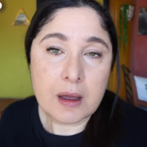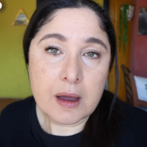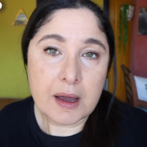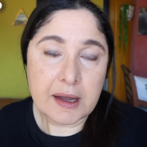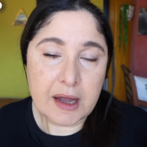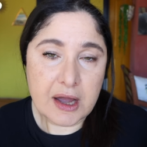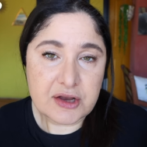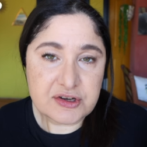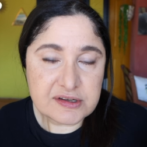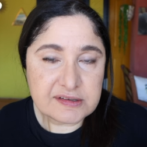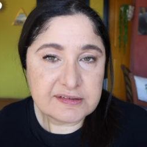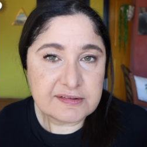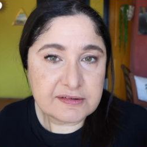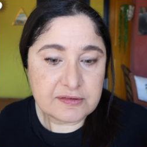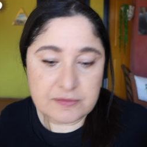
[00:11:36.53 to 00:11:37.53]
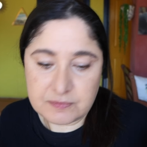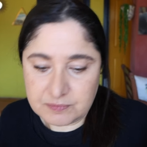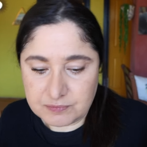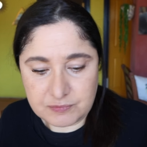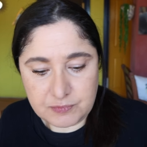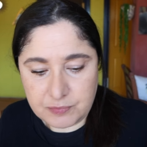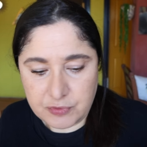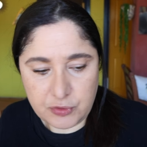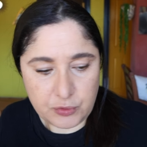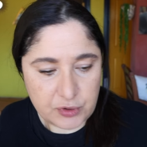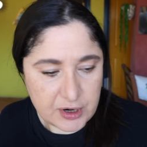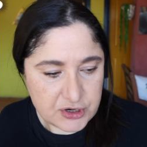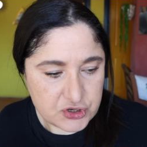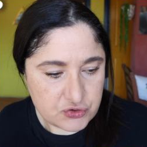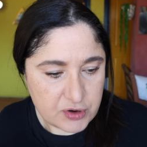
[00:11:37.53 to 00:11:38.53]
Okay, just thought
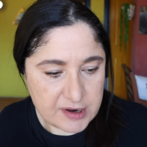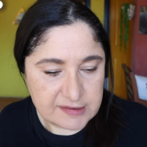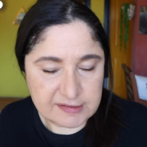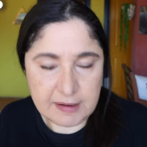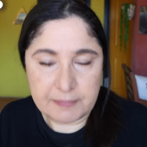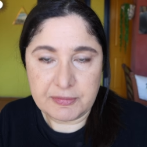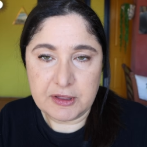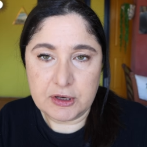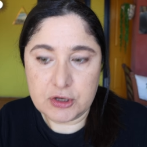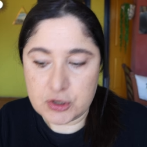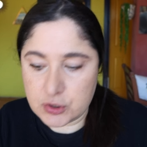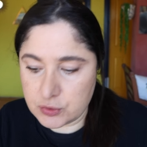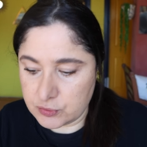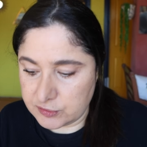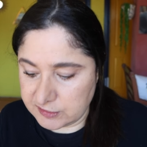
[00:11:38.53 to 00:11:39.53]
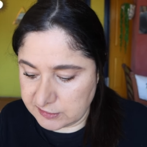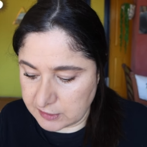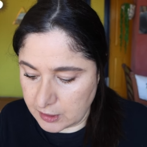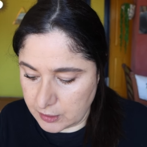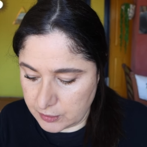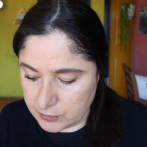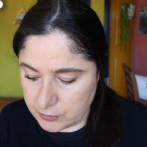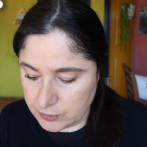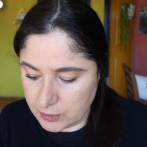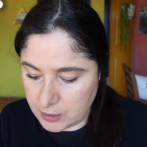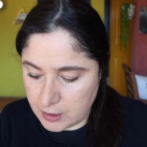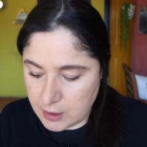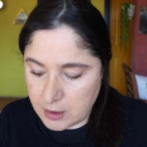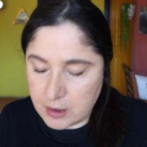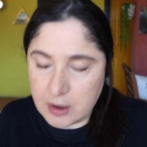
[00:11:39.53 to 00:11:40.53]
I'd try something new. So
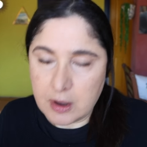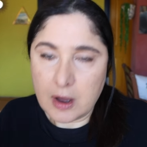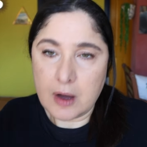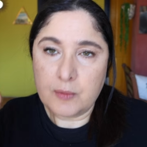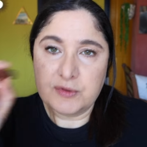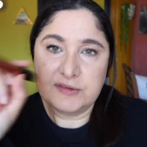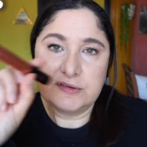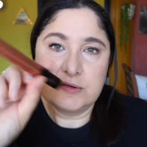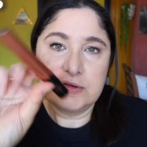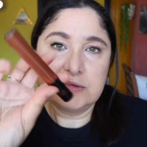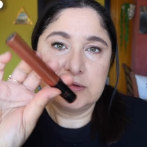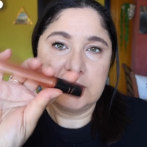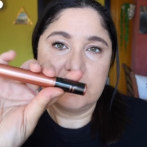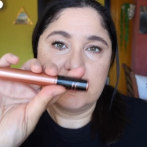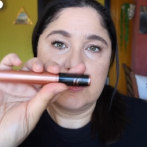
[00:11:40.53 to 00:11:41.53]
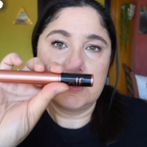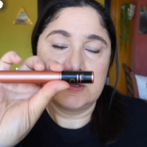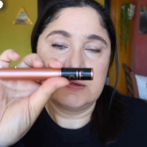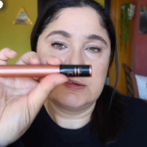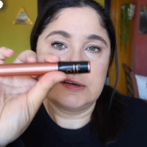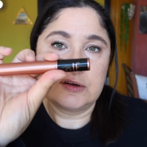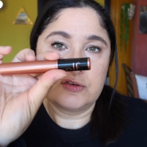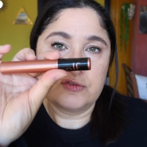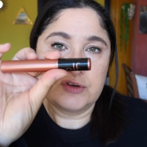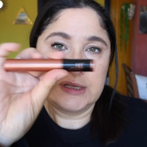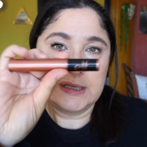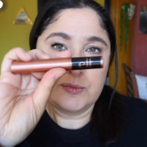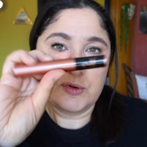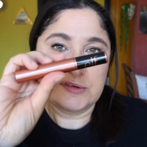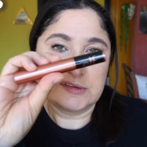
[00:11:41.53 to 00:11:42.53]
I was using this and it
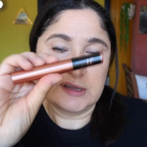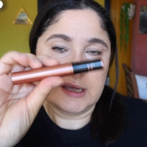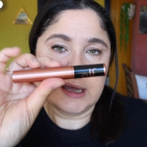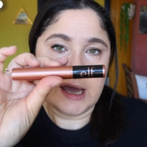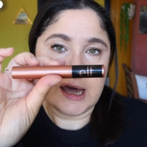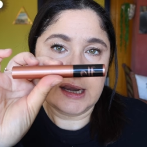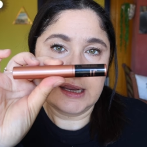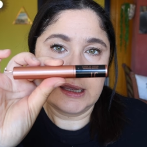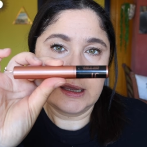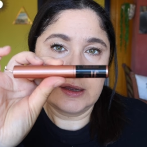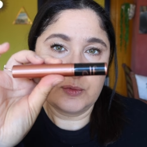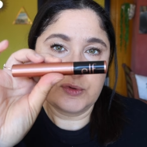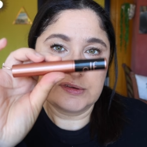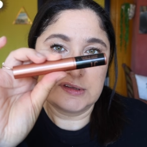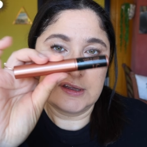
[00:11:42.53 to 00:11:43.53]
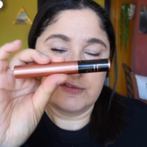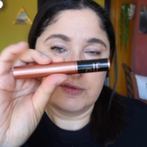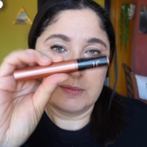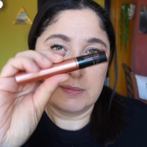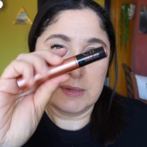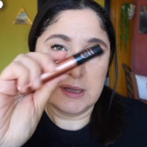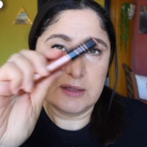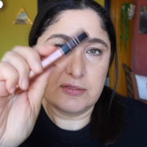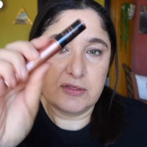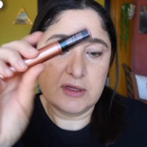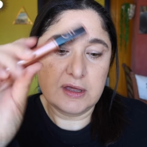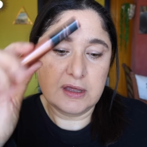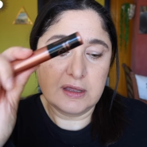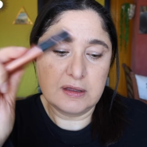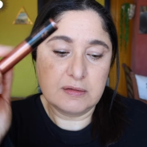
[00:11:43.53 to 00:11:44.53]
really wasn't cutting it. wasn't giving me
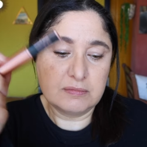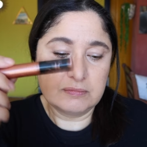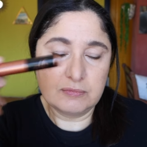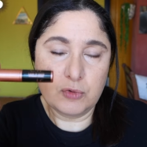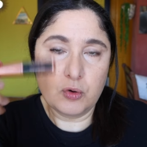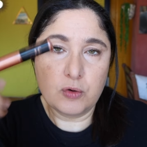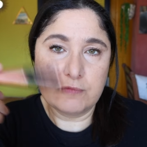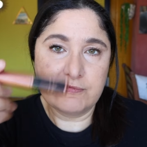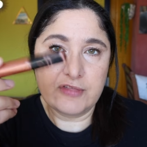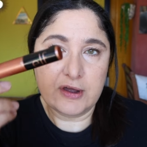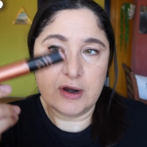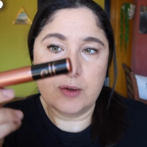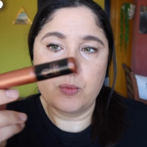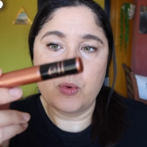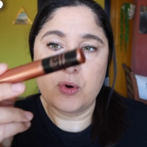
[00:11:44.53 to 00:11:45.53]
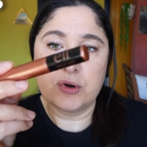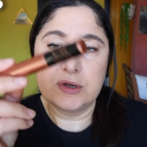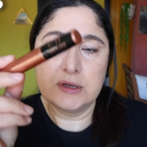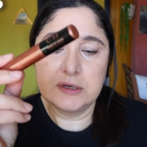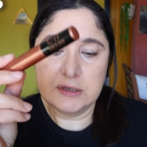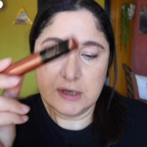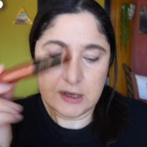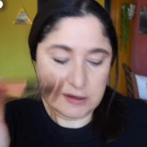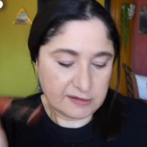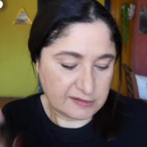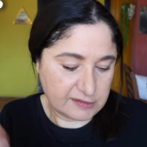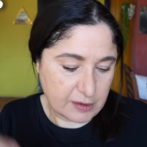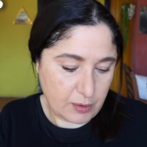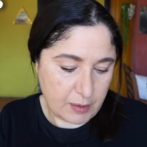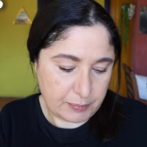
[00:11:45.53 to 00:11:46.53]
the oomph that I wanted.
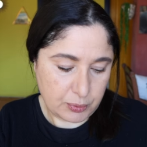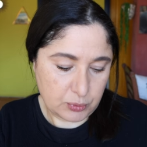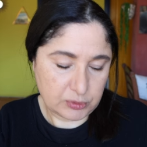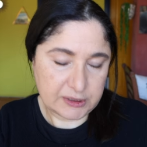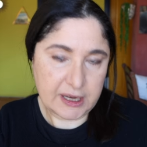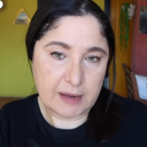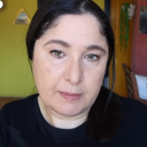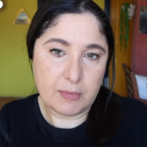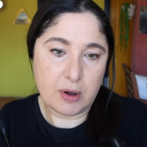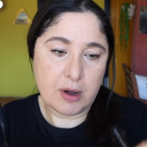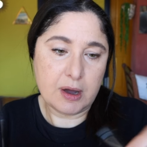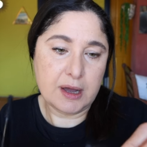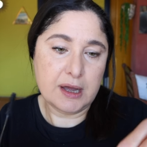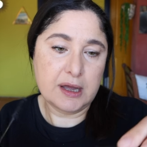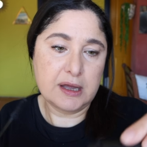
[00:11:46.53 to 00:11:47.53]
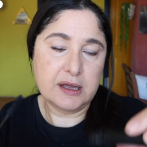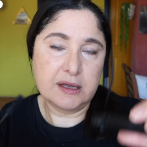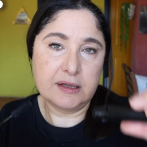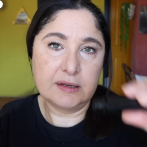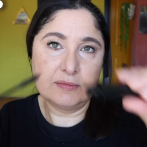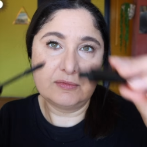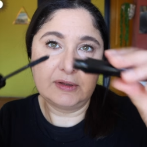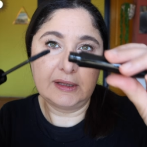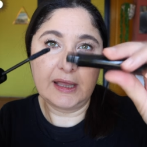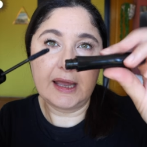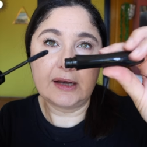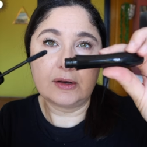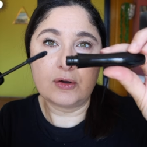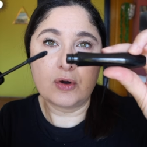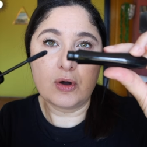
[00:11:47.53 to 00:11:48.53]
So I pulled out my
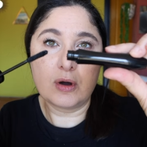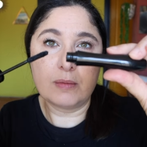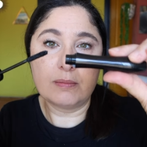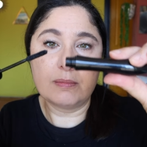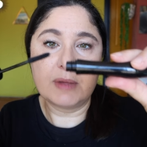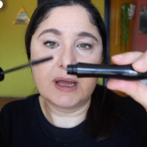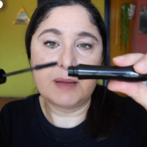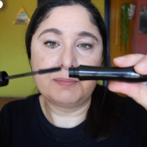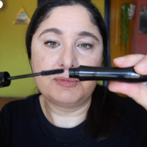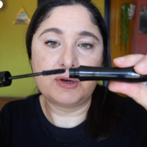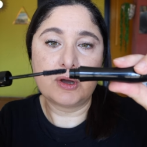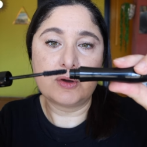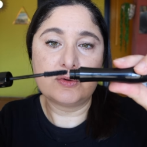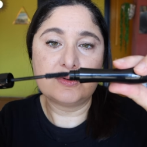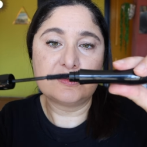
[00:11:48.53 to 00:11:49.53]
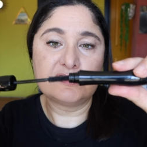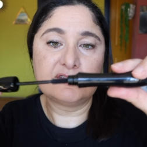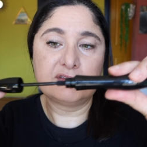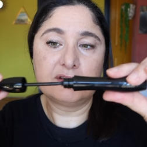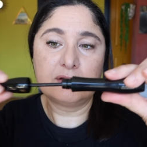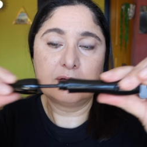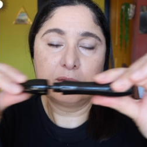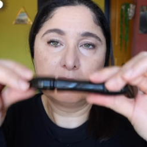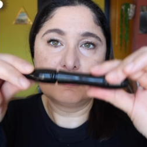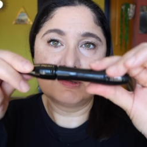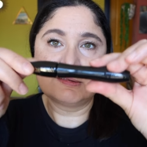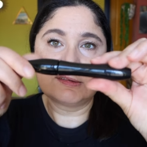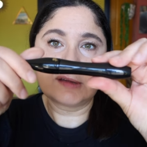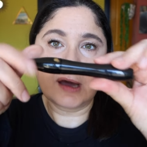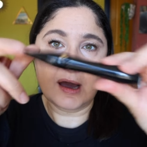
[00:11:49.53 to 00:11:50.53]
Lancome Hypnose
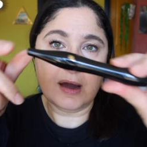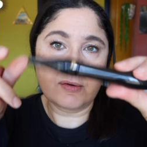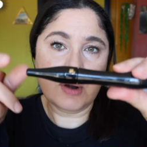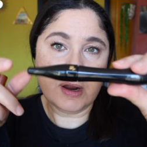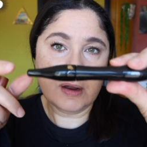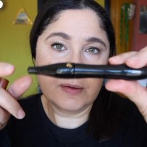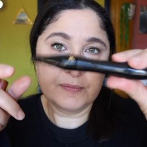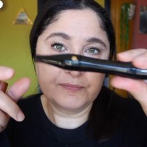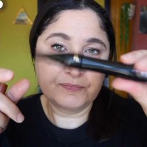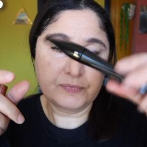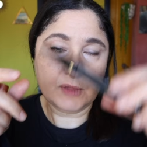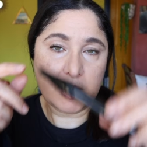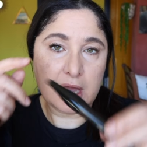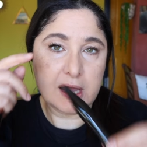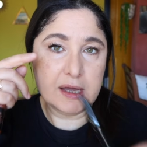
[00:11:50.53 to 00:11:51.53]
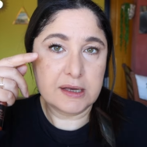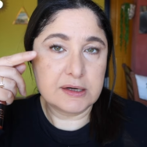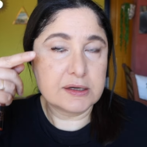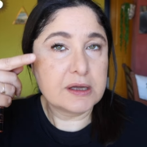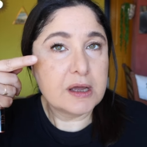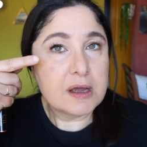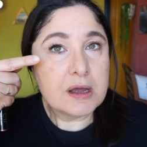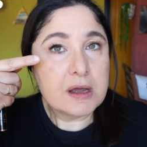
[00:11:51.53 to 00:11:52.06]
mascara and